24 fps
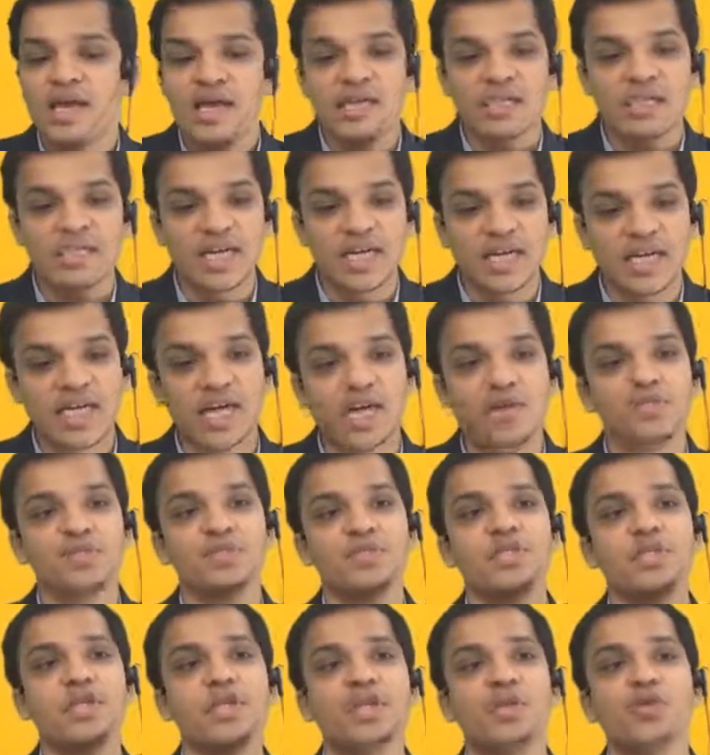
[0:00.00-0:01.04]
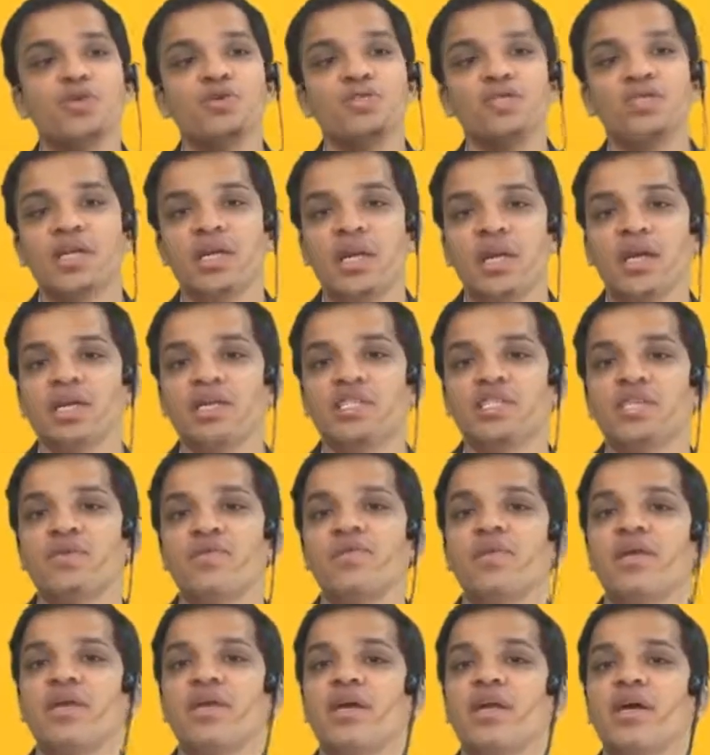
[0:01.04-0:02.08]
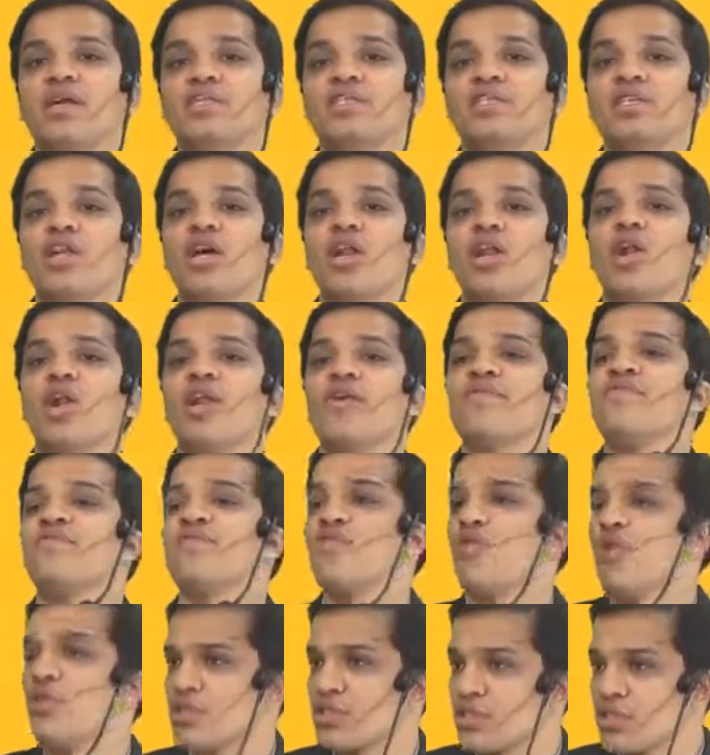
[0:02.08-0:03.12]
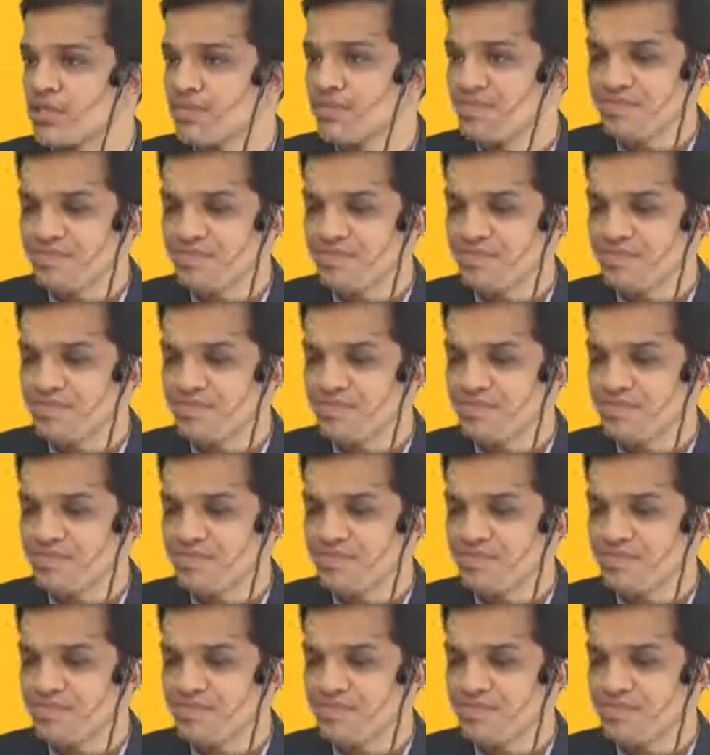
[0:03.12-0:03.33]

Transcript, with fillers: setups reduction will reduce a lot of cost.